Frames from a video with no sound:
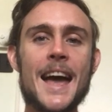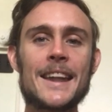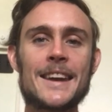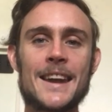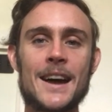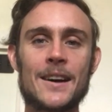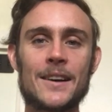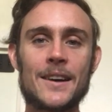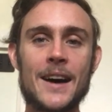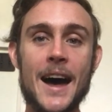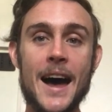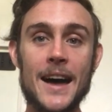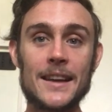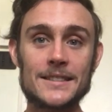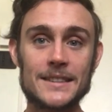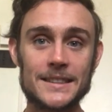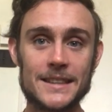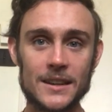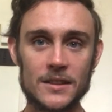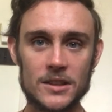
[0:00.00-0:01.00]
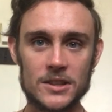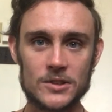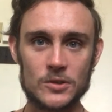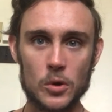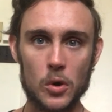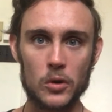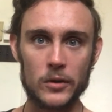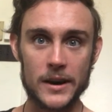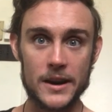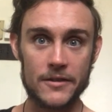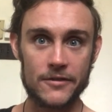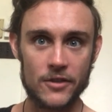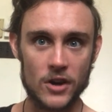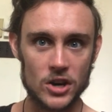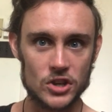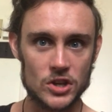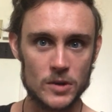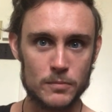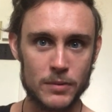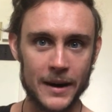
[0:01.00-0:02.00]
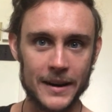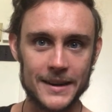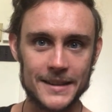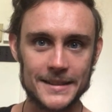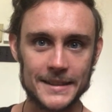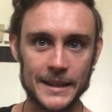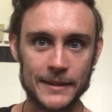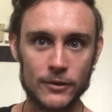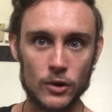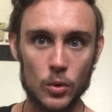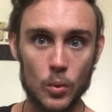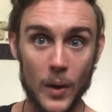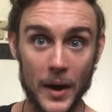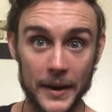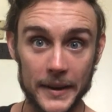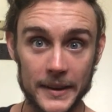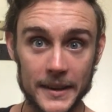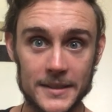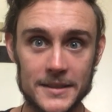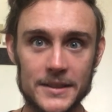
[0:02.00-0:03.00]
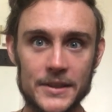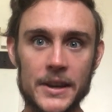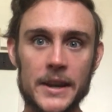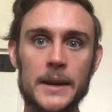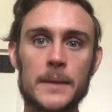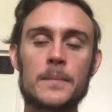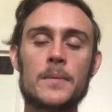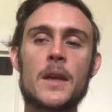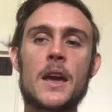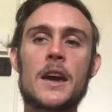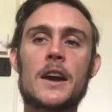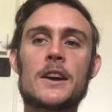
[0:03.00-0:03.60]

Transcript: Now, as they tell the story, first you practice level 1 listening.